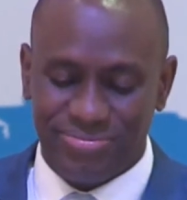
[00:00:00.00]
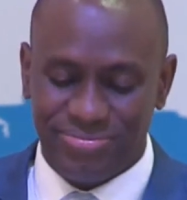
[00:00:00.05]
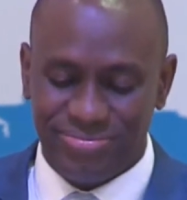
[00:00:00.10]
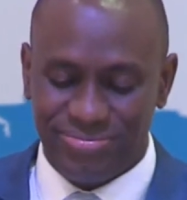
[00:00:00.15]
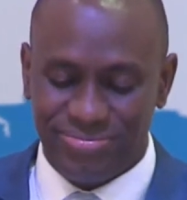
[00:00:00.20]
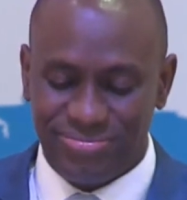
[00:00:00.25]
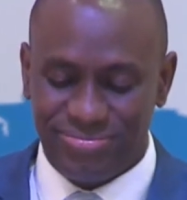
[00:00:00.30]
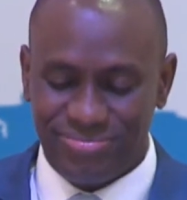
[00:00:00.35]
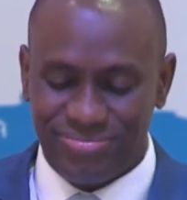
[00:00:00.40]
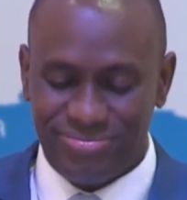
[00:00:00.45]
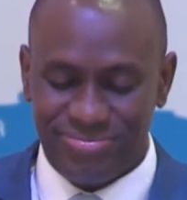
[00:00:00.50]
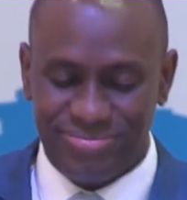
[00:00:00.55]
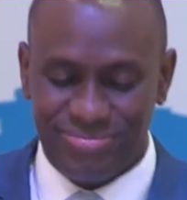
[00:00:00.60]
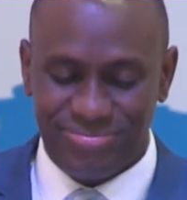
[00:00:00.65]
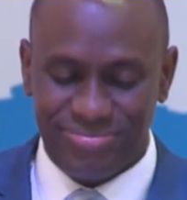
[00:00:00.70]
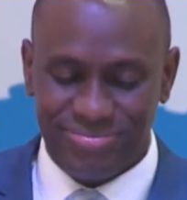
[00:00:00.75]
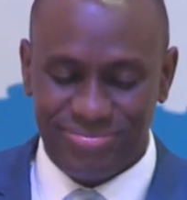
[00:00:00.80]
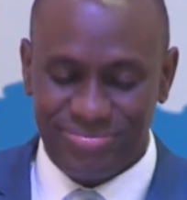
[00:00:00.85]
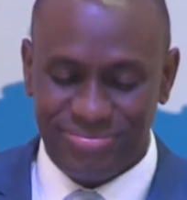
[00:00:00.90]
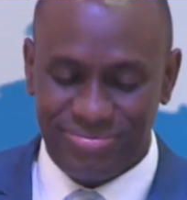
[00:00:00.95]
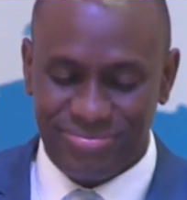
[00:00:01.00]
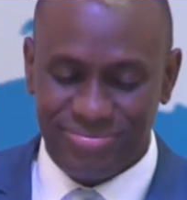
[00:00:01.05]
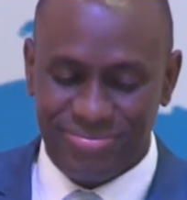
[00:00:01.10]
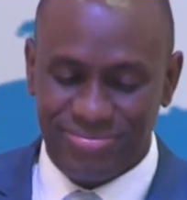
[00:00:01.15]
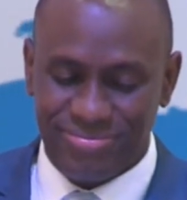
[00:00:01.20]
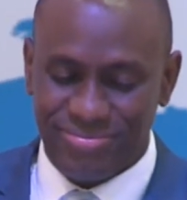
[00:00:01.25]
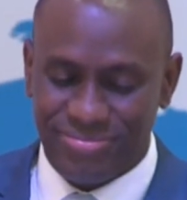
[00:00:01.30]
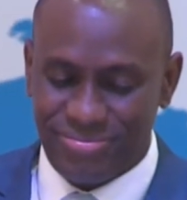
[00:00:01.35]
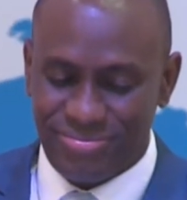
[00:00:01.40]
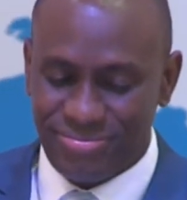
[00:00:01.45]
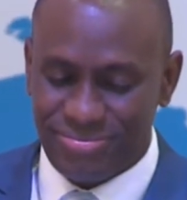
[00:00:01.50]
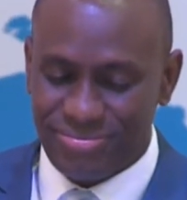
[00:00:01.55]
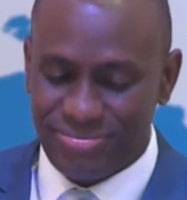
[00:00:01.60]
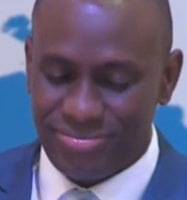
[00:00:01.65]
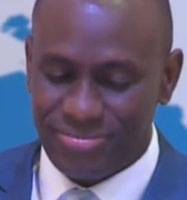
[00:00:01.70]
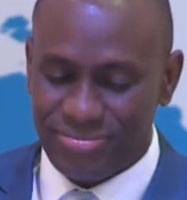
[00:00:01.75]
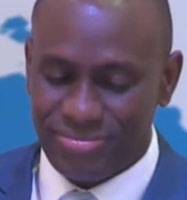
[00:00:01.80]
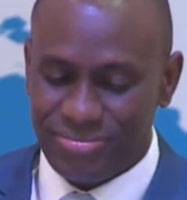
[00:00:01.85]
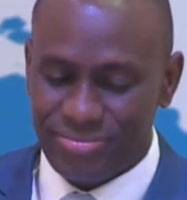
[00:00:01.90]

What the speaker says: No one is speaking in this clip.